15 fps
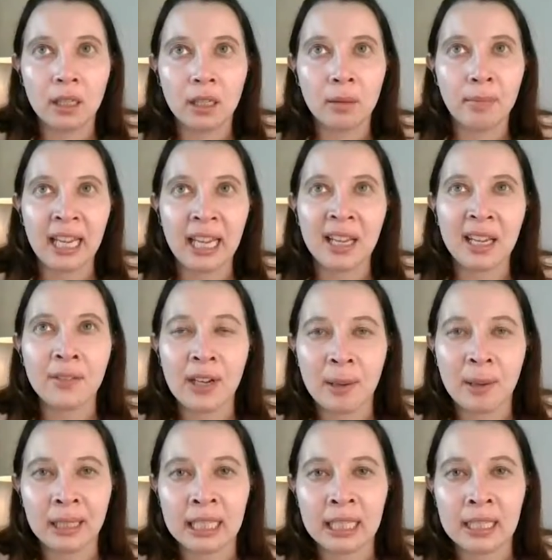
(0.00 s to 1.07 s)
making
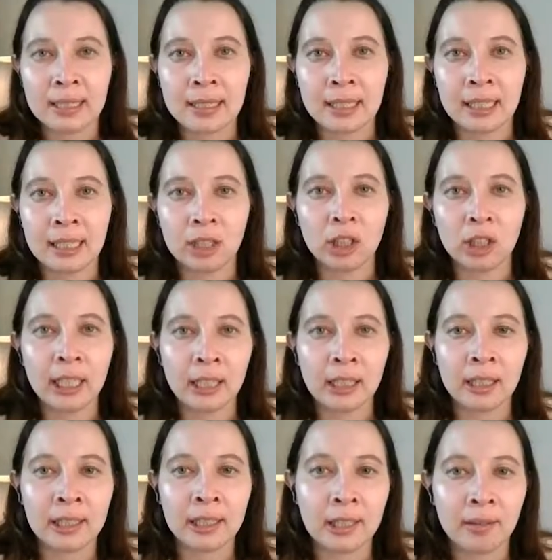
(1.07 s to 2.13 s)
families and then deleting
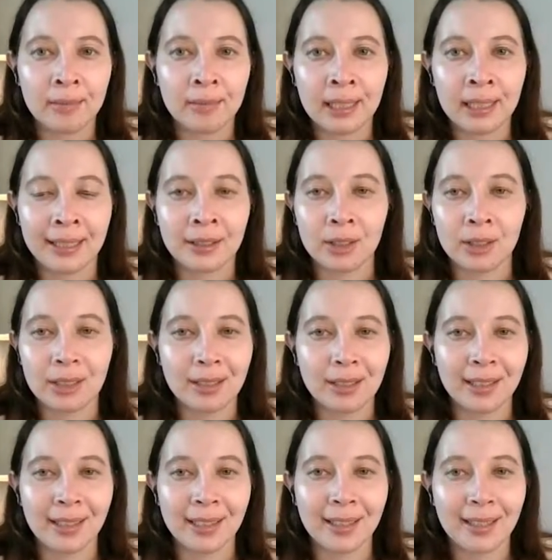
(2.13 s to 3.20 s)
them and just
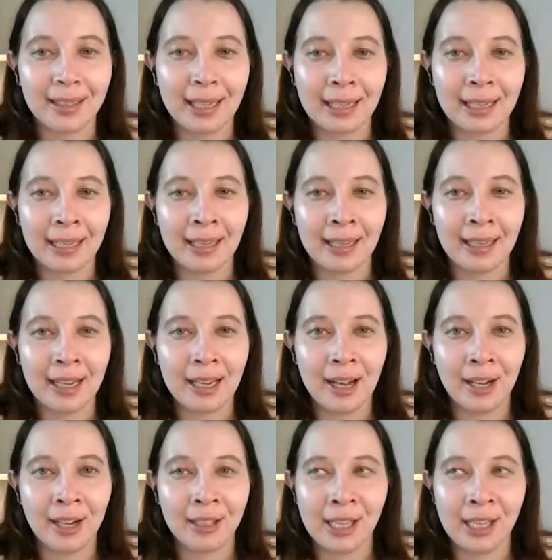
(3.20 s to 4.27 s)
like getting
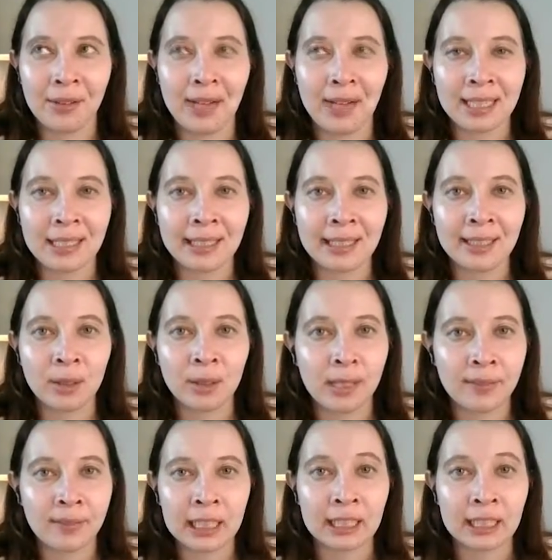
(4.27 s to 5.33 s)
uninvested or
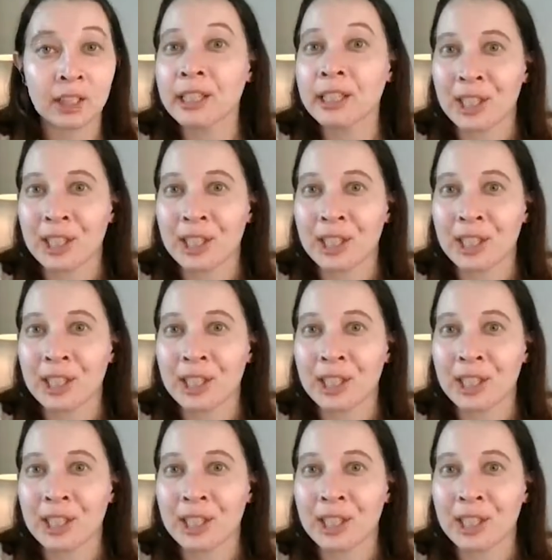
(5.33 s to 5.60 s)
whatever until I